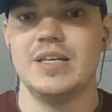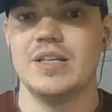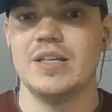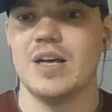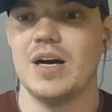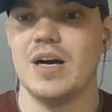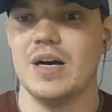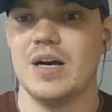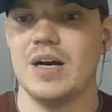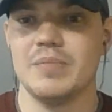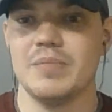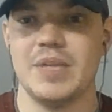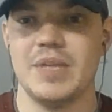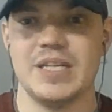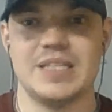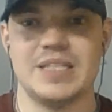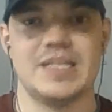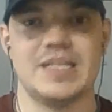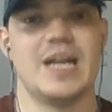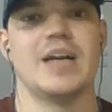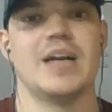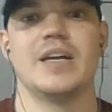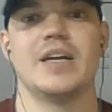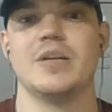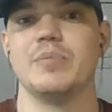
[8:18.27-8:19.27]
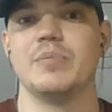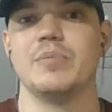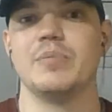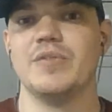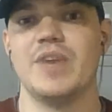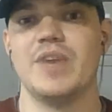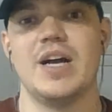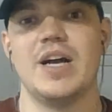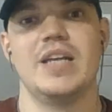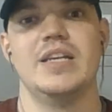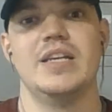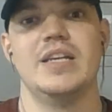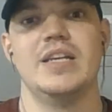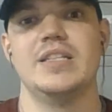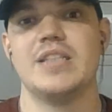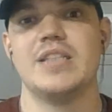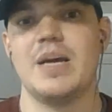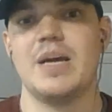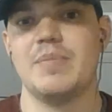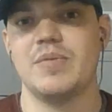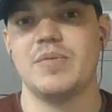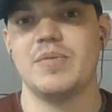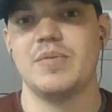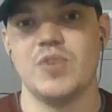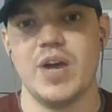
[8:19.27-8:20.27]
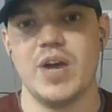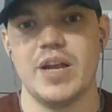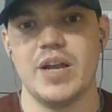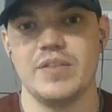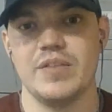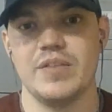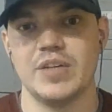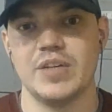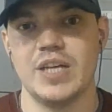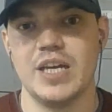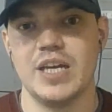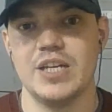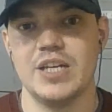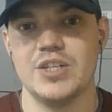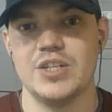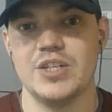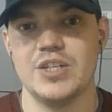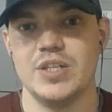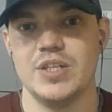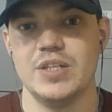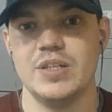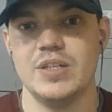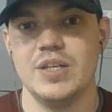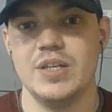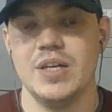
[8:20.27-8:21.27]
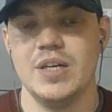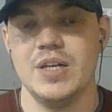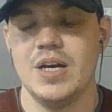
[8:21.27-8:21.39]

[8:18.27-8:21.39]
That's not going to provide any type of gratification,